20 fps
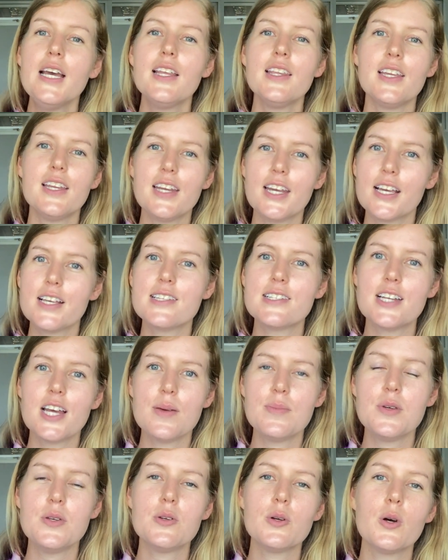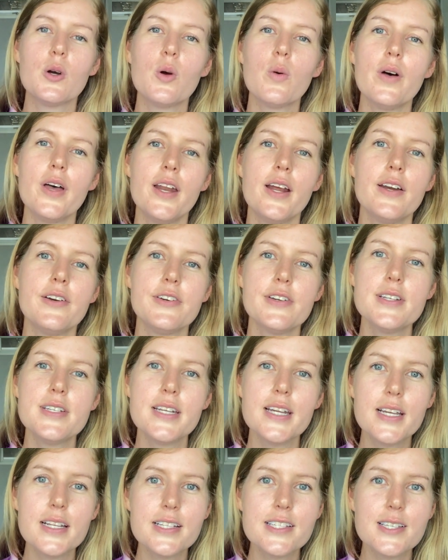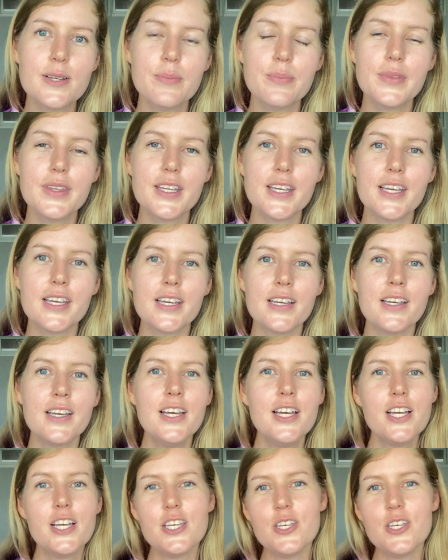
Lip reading: The next time you don't quite understand something,